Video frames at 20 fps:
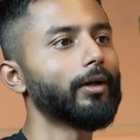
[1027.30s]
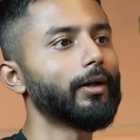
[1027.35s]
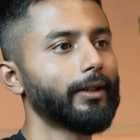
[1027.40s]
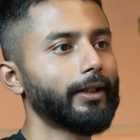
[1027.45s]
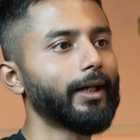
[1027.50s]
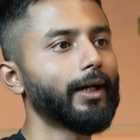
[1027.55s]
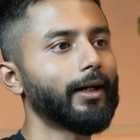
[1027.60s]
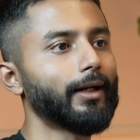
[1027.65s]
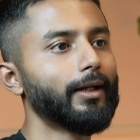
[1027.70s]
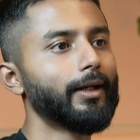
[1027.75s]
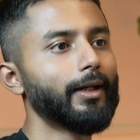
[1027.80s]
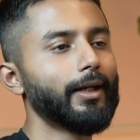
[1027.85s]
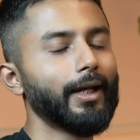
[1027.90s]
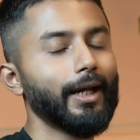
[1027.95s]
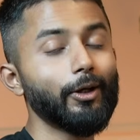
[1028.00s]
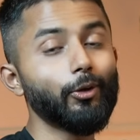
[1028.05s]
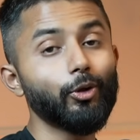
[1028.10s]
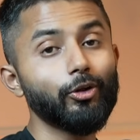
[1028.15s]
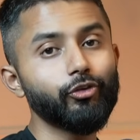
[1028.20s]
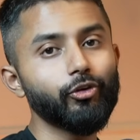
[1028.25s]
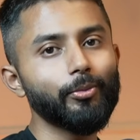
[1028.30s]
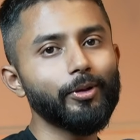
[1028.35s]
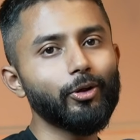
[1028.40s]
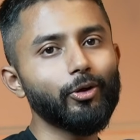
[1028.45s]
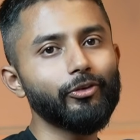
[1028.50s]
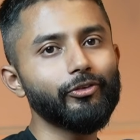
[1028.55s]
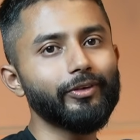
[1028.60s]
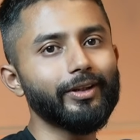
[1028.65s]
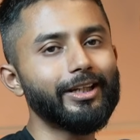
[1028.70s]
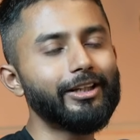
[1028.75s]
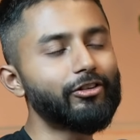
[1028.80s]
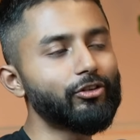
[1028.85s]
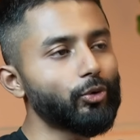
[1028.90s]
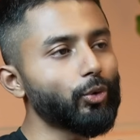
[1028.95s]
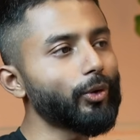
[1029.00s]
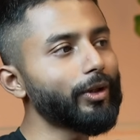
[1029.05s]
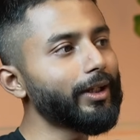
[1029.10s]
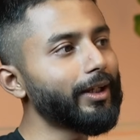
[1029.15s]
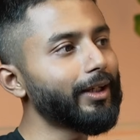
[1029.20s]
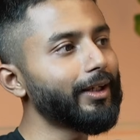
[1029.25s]
Yeah. And also because
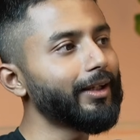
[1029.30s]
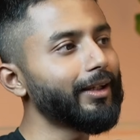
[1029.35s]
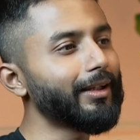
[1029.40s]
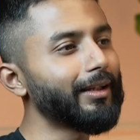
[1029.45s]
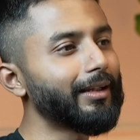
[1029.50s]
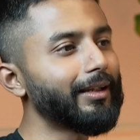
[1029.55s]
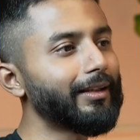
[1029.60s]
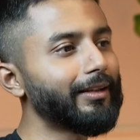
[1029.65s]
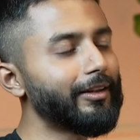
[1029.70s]
historically,